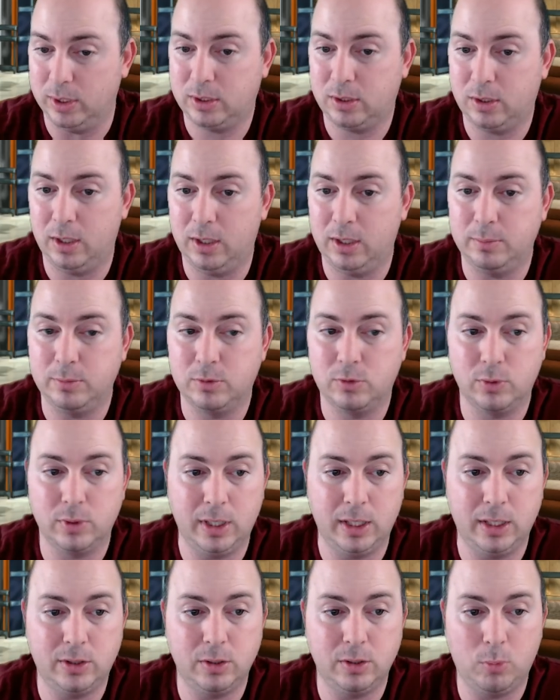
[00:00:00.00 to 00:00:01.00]
claims
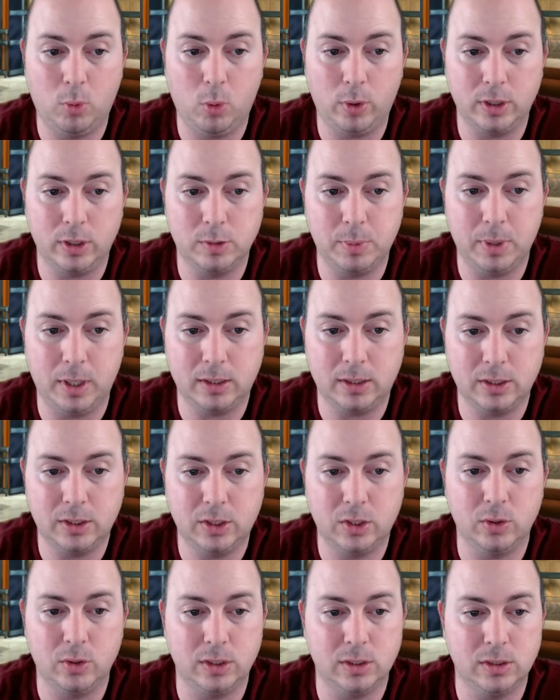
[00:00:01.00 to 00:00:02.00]
related to mortgage-backed
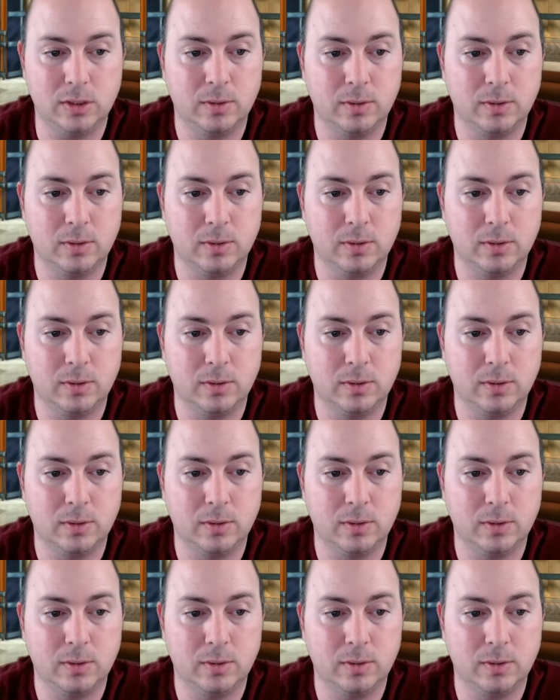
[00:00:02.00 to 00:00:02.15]
securities.